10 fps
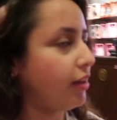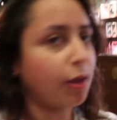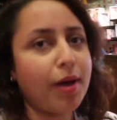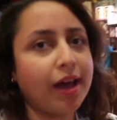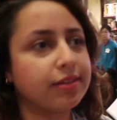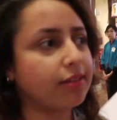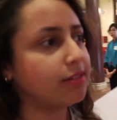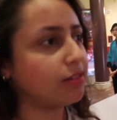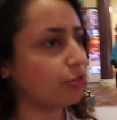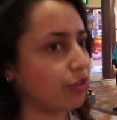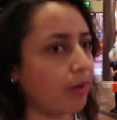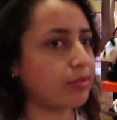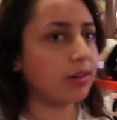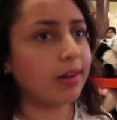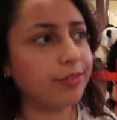like pandas, which I
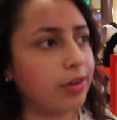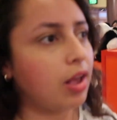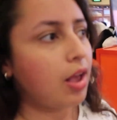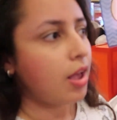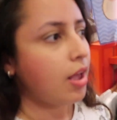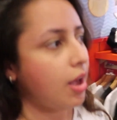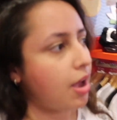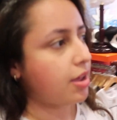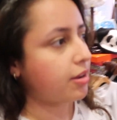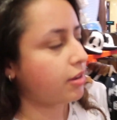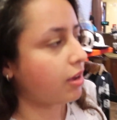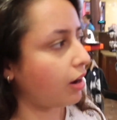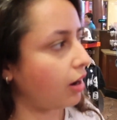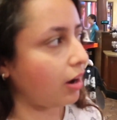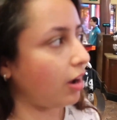absolutely love. And
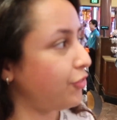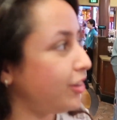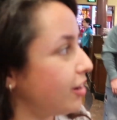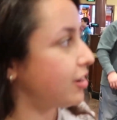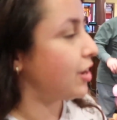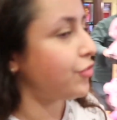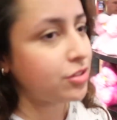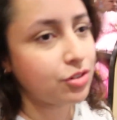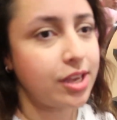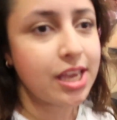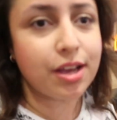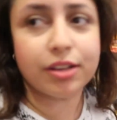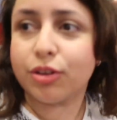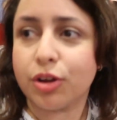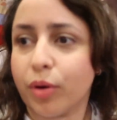I feel like if it's not here,
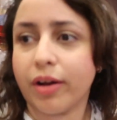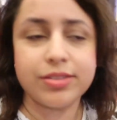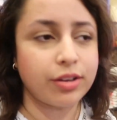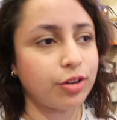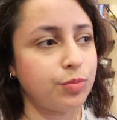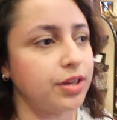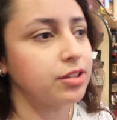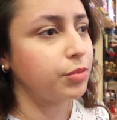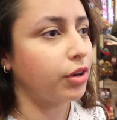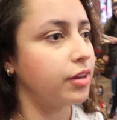I don't know where else it could be, to be